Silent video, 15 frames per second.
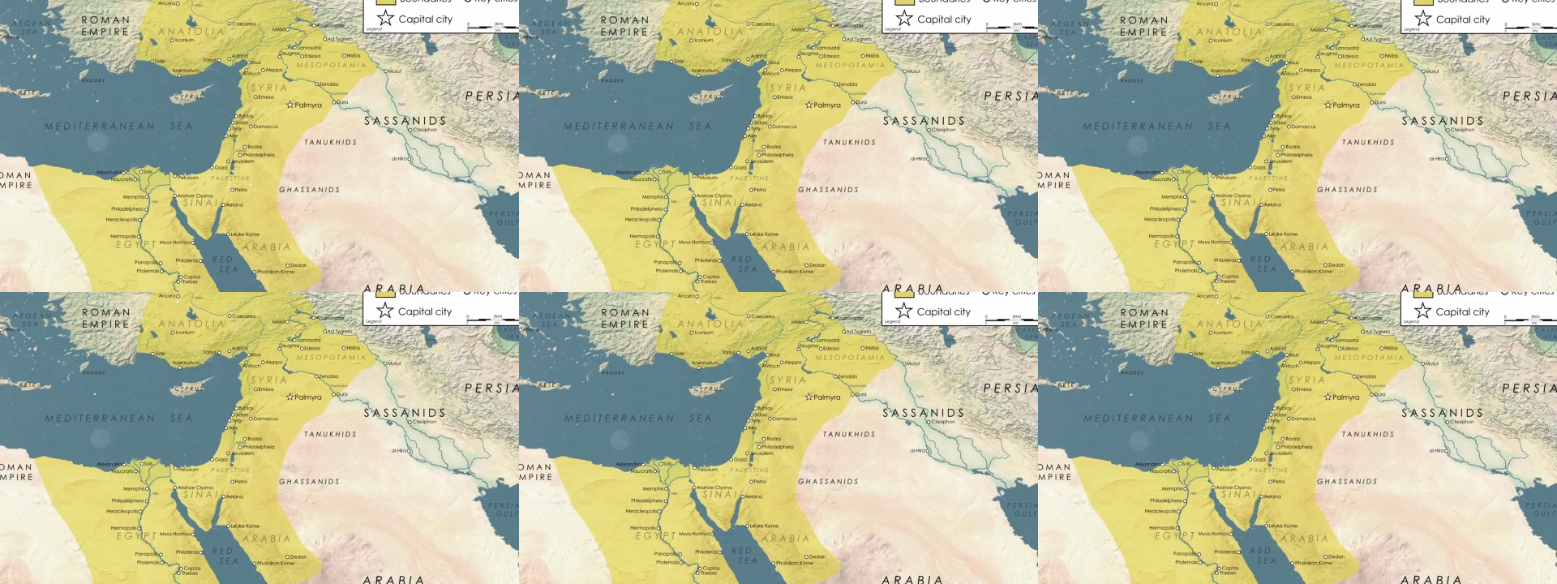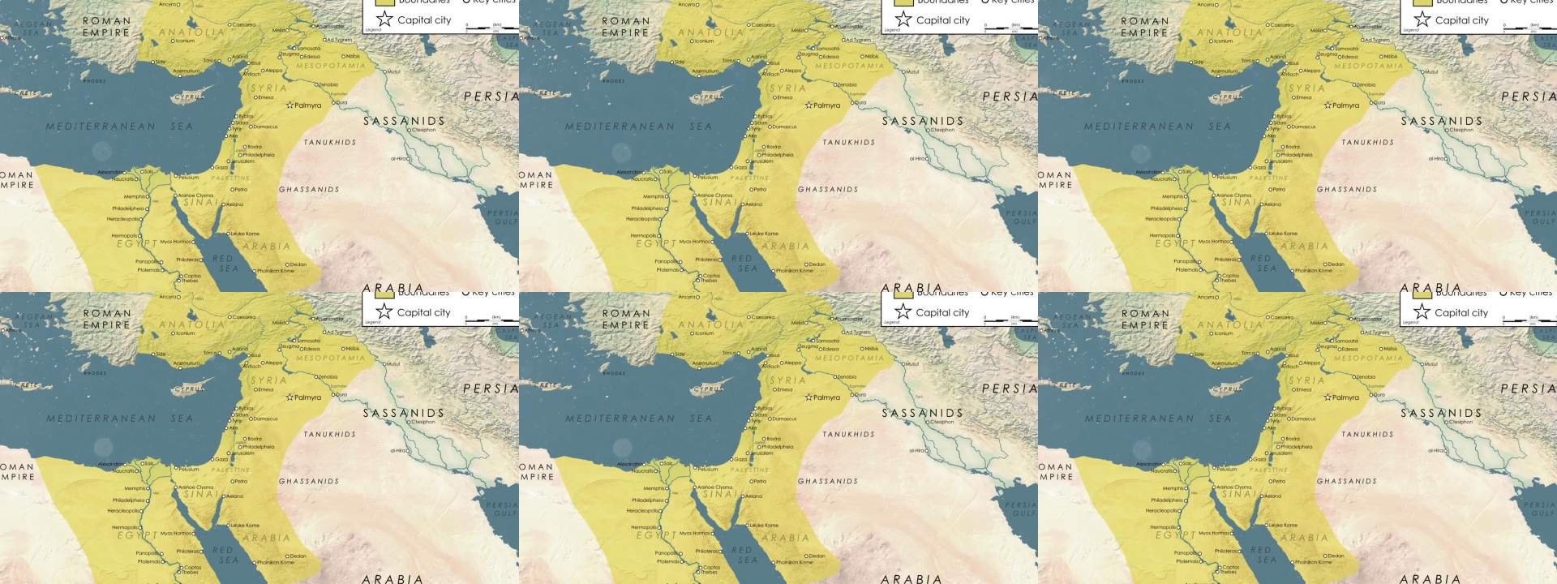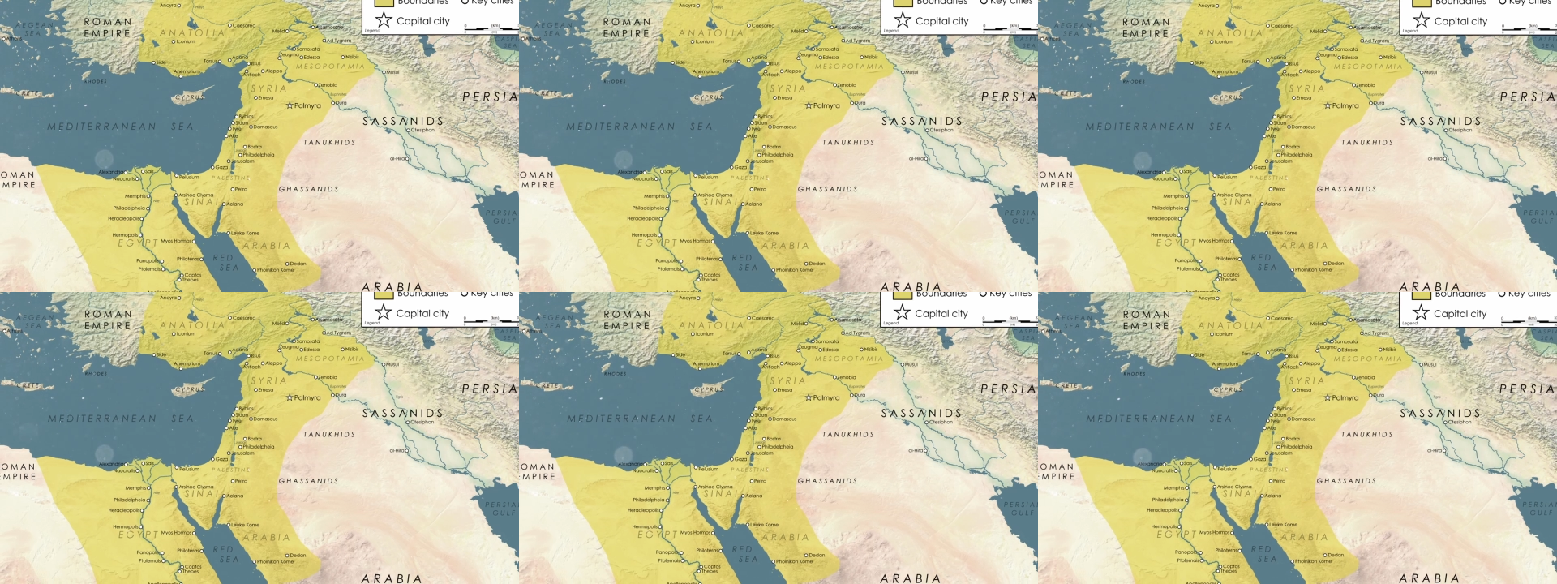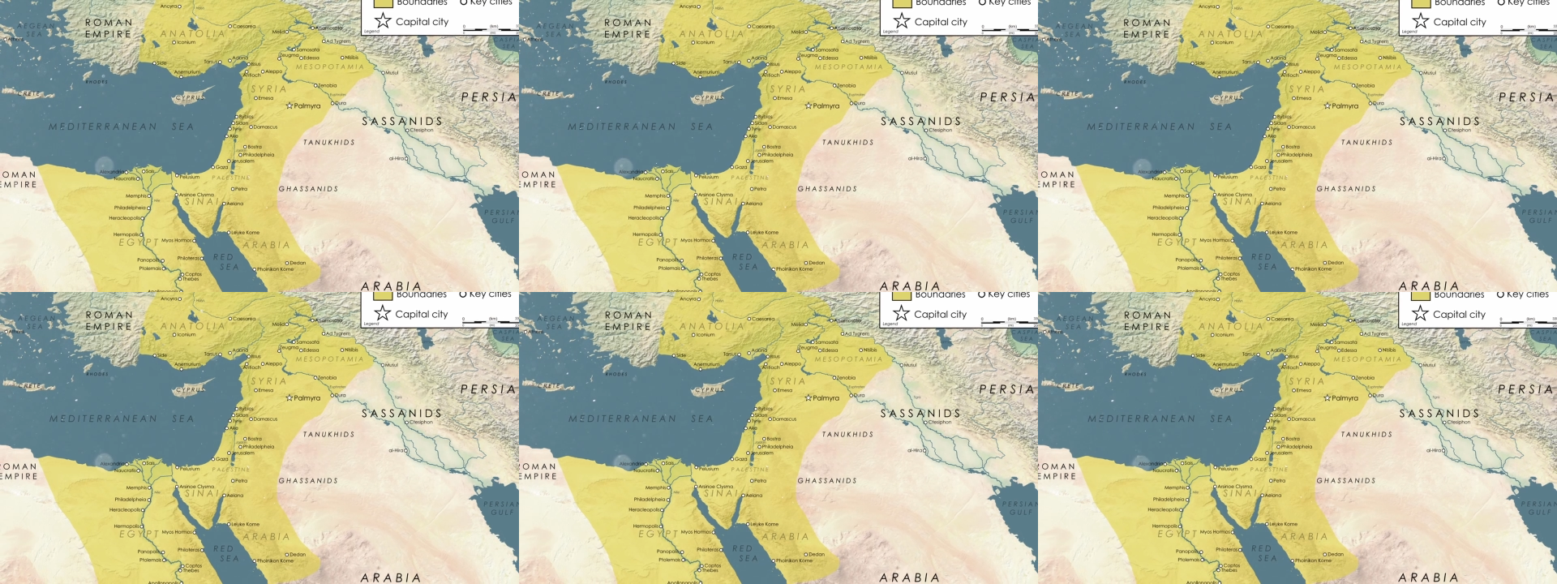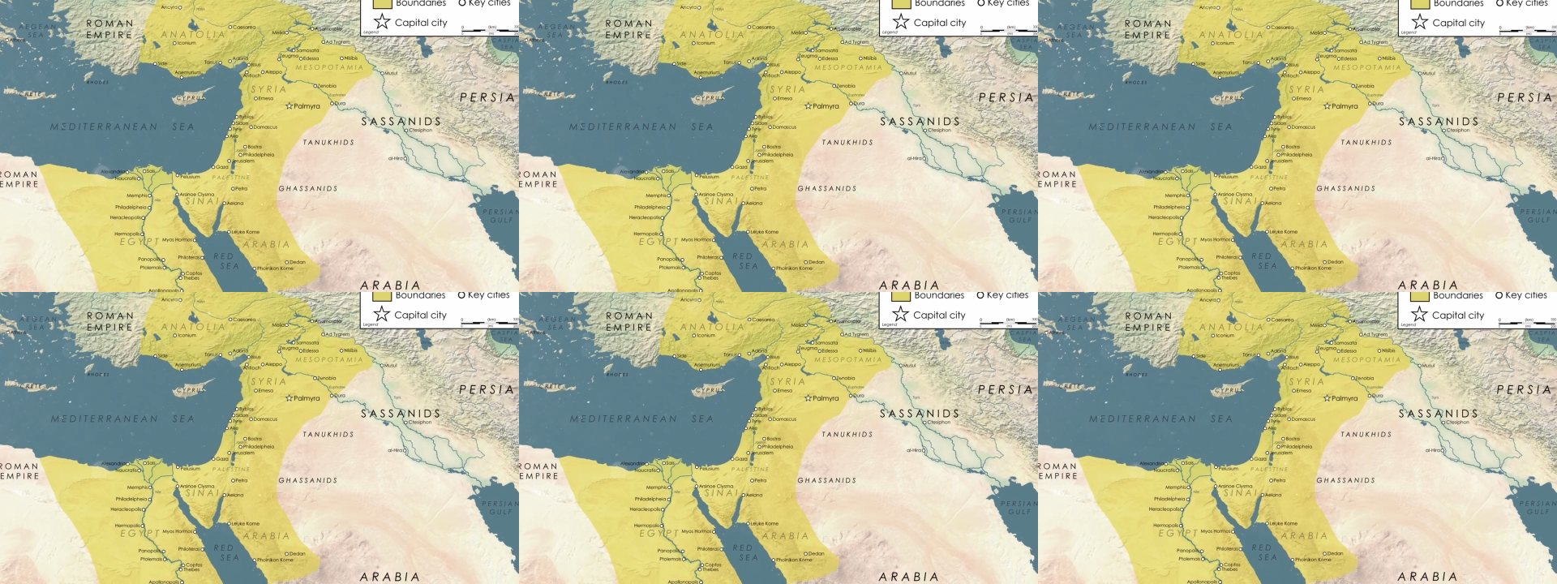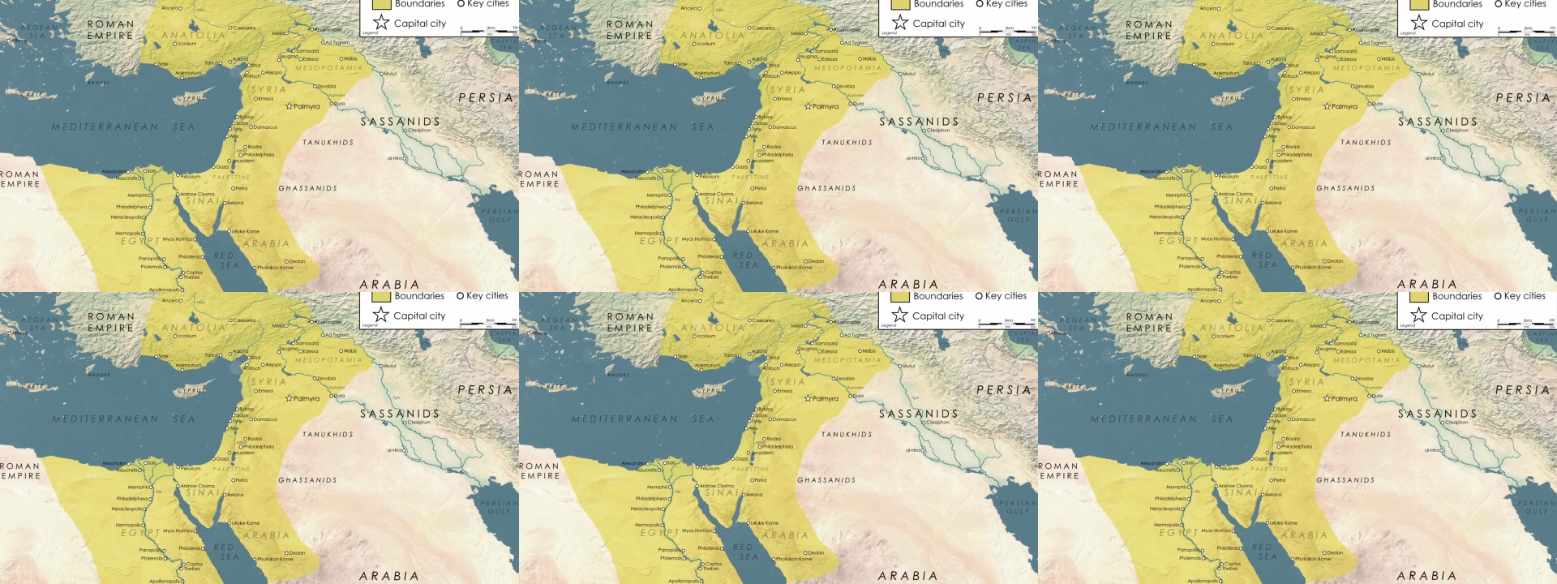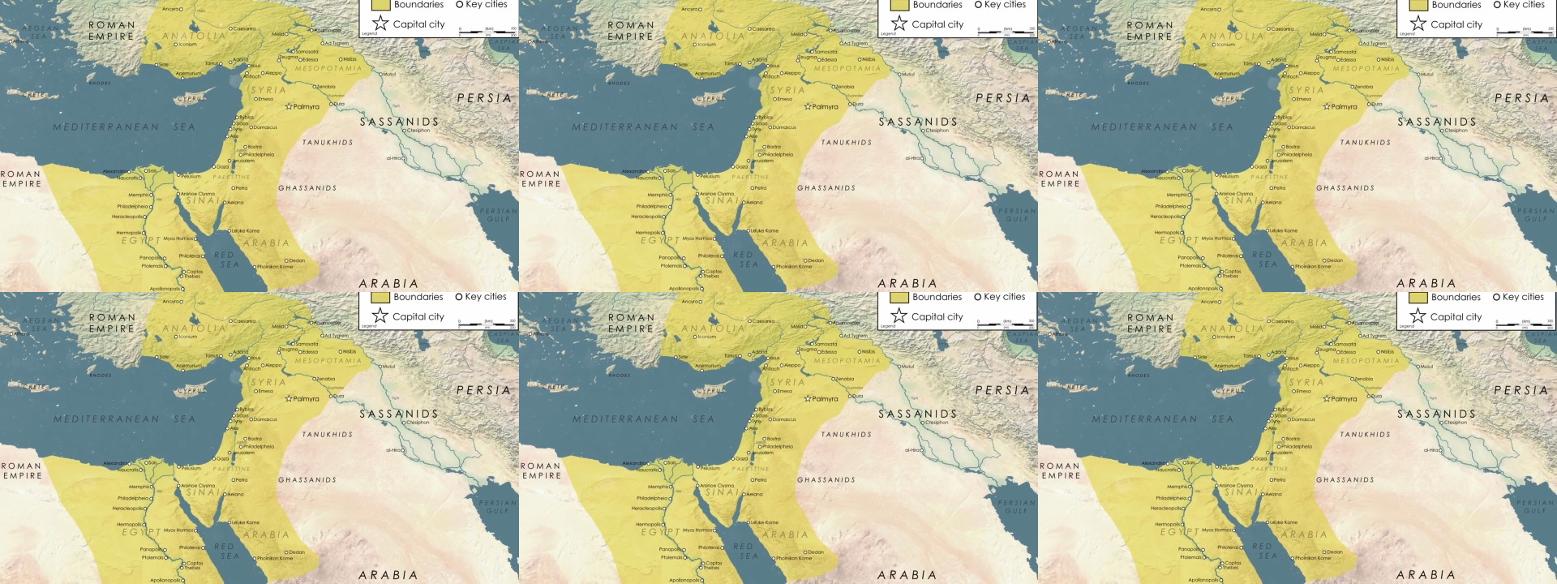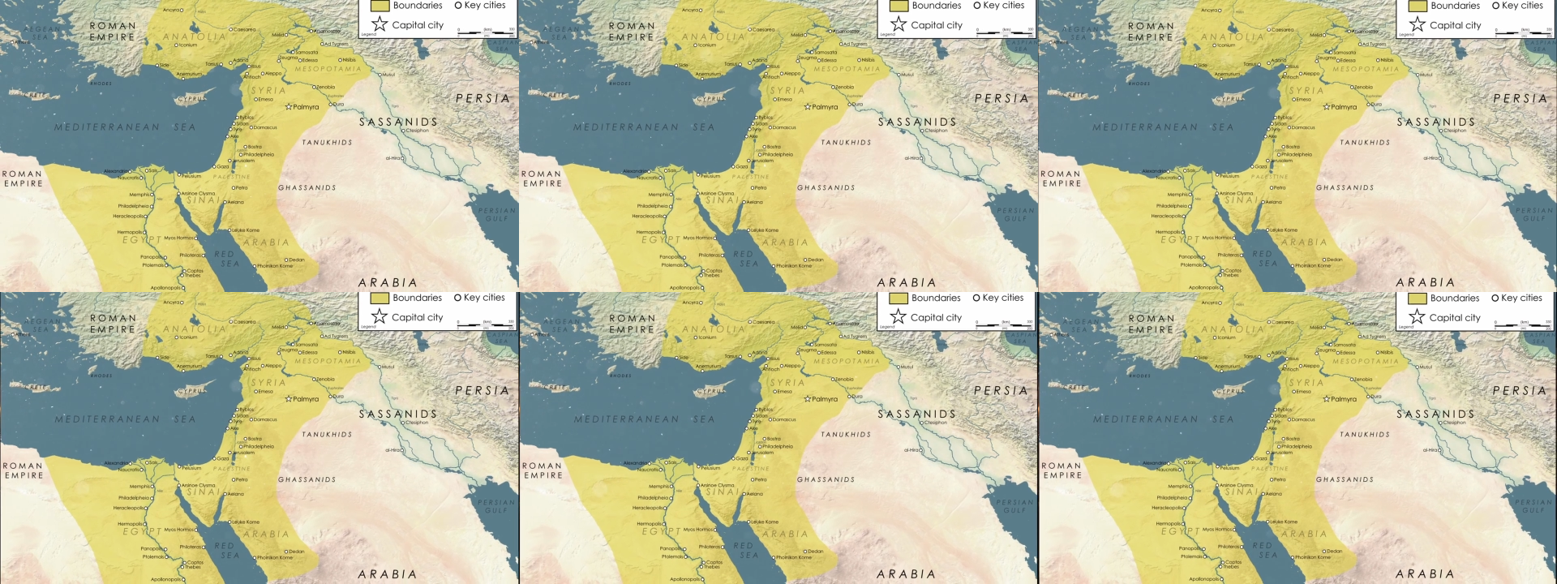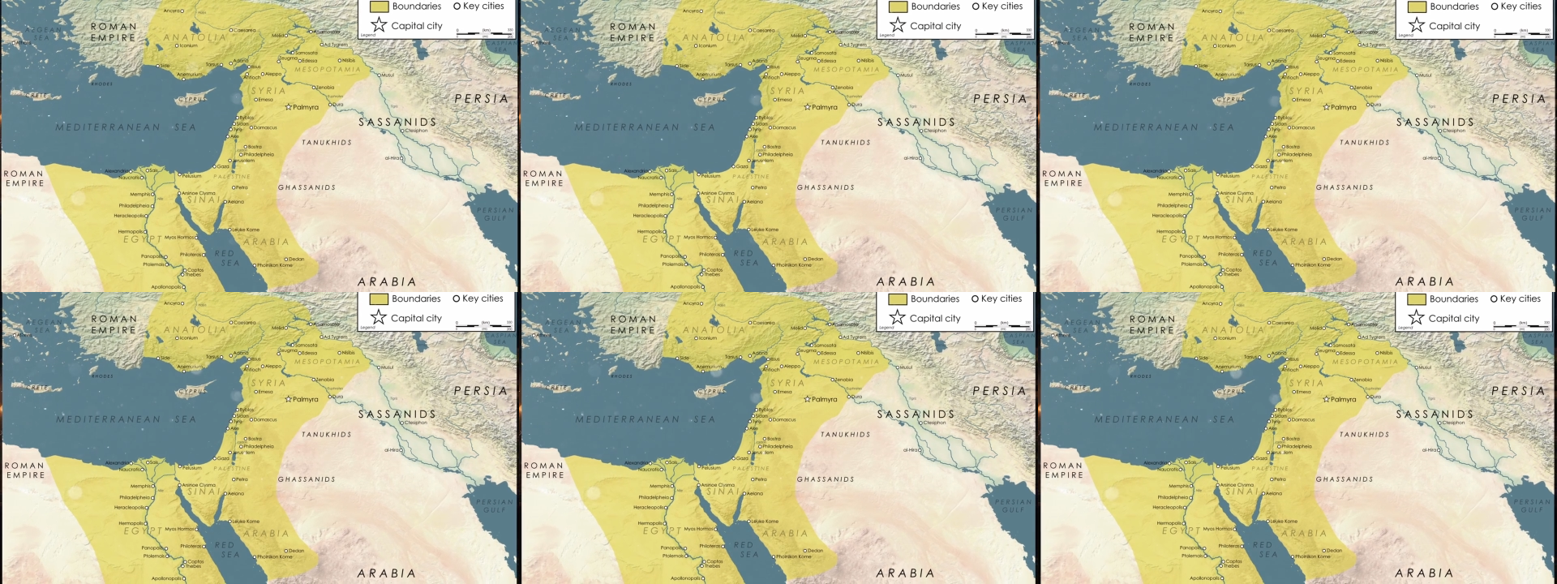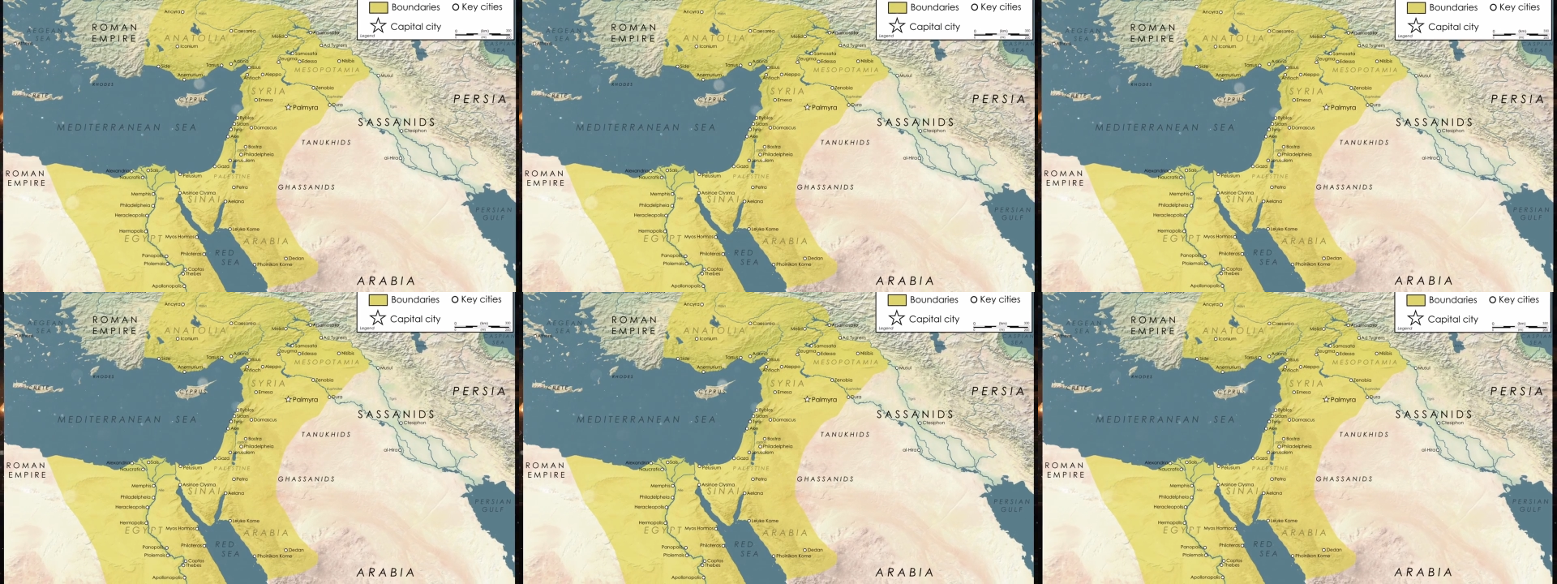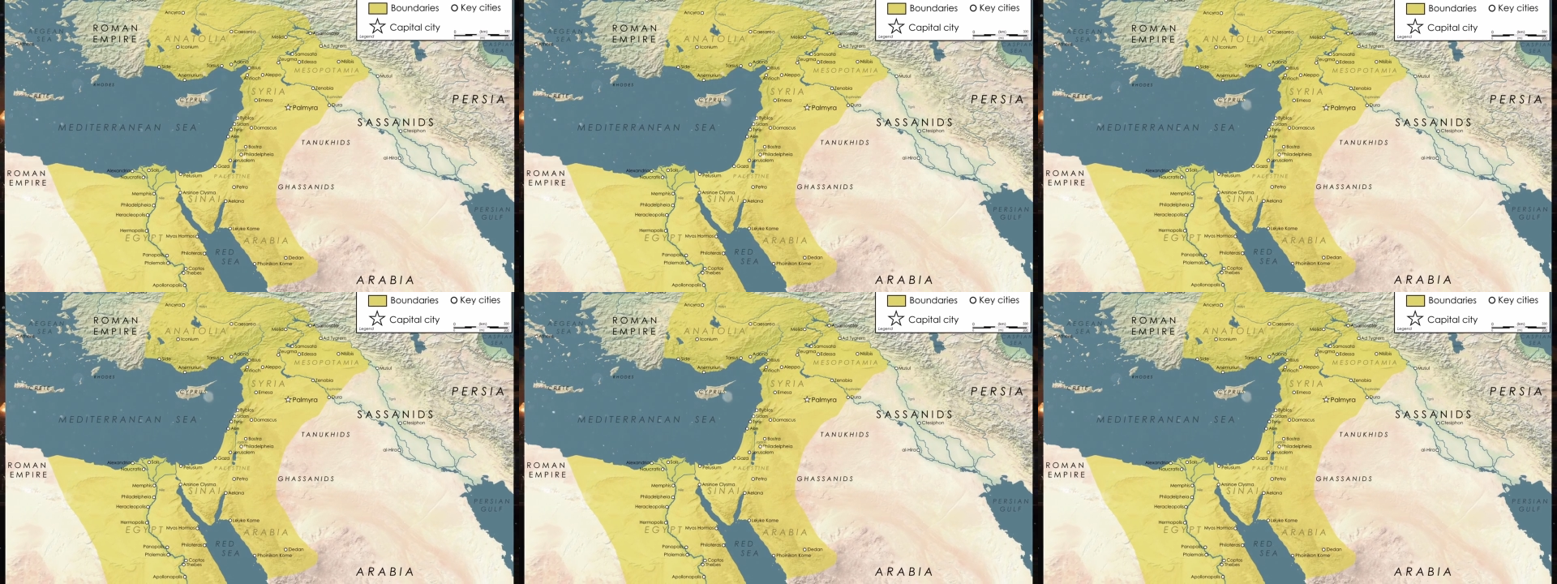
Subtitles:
[unreadable: no face in view]